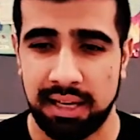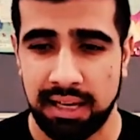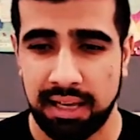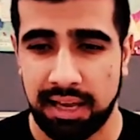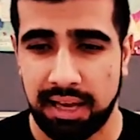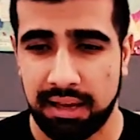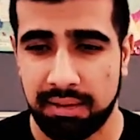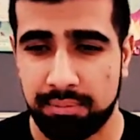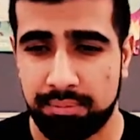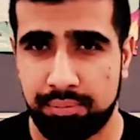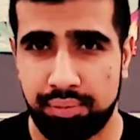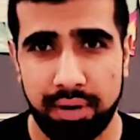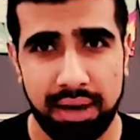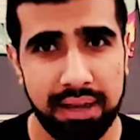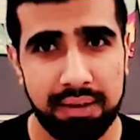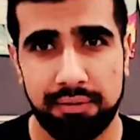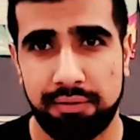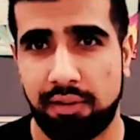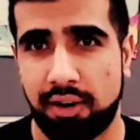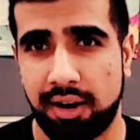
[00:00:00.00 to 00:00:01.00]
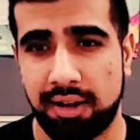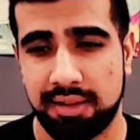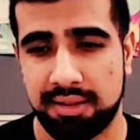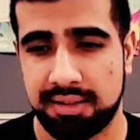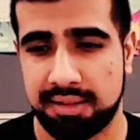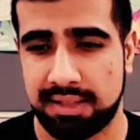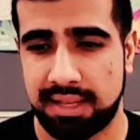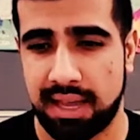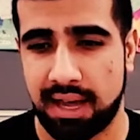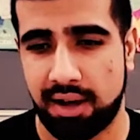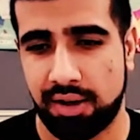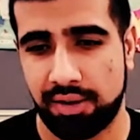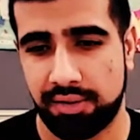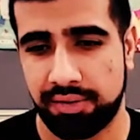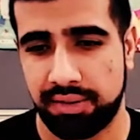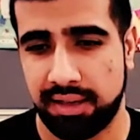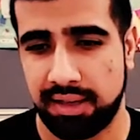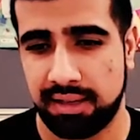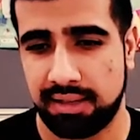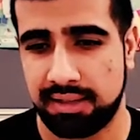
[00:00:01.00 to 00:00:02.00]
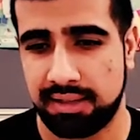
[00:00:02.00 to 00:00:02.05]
and break fighters down. And